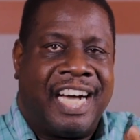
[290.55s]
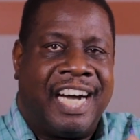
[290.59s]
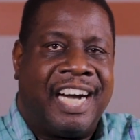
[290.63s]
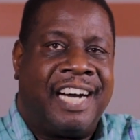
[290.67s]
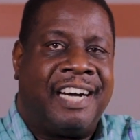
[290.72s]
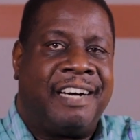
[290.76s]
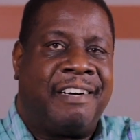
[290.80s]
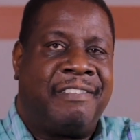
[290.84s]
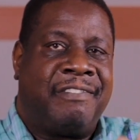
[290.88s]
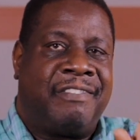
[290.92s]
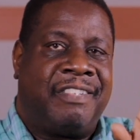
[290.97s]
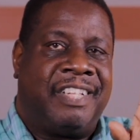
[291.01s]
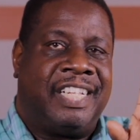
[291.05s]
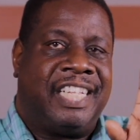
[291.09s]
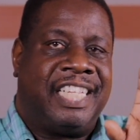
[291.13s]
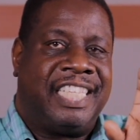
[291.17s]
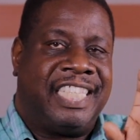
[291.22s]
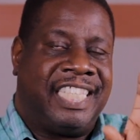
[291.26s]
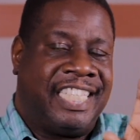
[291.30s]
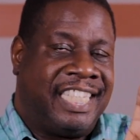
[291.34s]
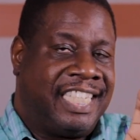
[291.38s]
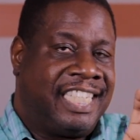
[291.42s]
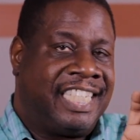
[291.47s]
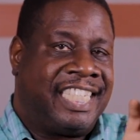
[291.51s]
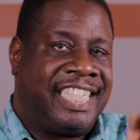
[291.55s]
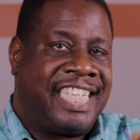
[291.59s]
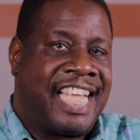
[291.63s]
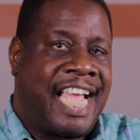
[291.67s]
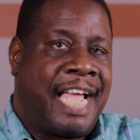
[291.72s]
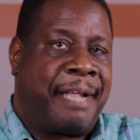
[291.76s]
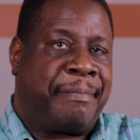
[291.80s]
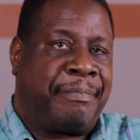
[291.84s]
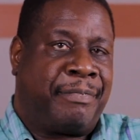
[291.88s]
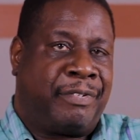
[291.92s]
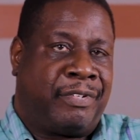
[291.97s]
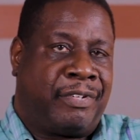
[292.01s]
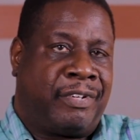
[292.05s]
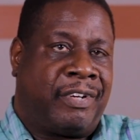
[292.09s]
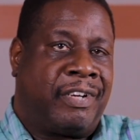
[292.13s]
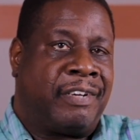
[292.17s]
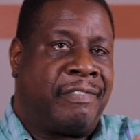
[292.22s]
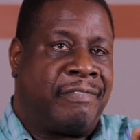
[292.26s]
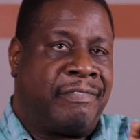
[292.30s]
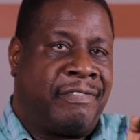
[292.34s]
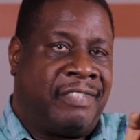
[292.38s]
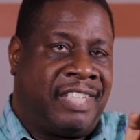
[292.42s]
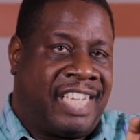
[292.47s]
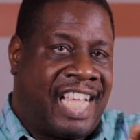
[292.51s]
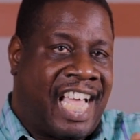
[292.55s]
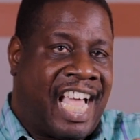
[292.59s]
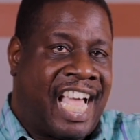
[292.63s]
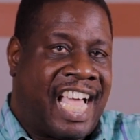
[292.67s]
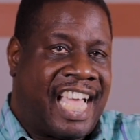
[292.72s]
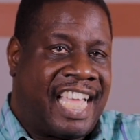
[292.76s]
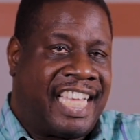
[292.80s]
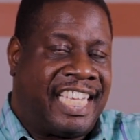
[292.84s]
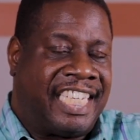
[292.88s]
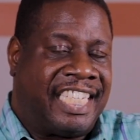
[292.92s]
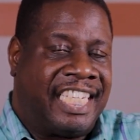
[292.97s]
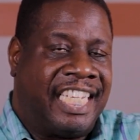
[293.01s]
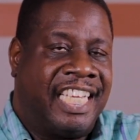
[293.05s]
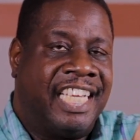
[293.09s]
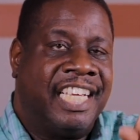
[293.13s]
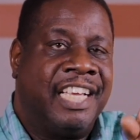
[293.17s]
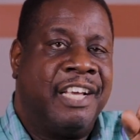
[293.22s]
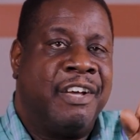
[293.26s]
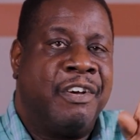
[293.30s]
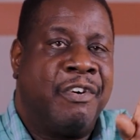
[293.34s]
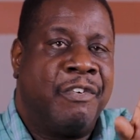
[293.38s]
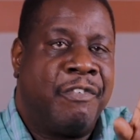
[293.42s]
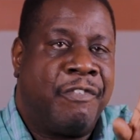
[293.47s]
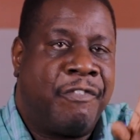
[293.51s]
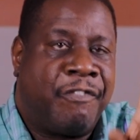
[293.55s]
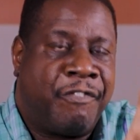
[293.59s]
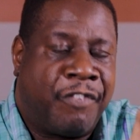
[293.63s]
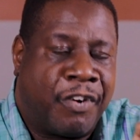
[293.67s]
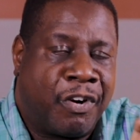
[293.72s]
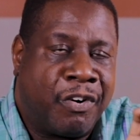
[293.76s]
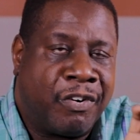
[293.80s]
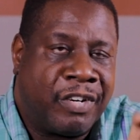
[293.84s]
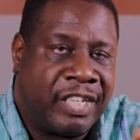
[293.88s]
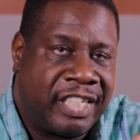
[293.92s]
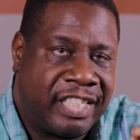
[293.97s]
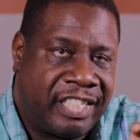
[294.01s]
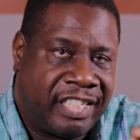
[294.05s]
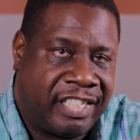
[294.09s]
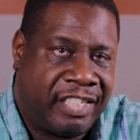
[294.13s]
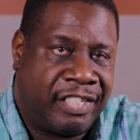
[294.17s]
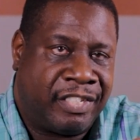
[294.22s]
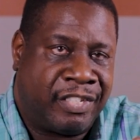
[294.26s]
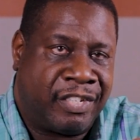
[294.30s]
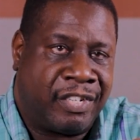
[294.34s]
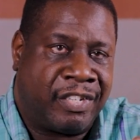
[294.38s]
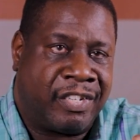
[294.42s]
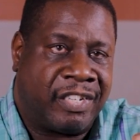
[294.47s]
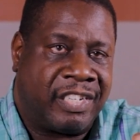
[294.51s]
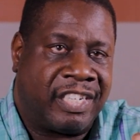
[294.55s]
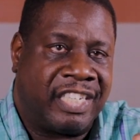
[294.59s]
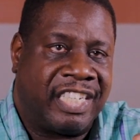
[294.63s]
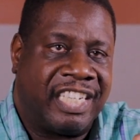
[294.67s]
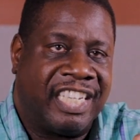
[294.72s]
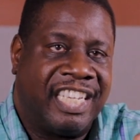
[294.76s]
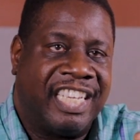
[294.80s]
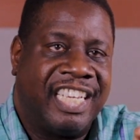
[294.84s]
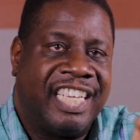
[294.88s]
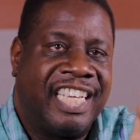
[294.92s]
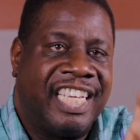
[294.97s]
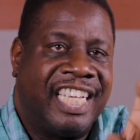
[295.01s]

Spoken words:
of the chapter of 9 focuses on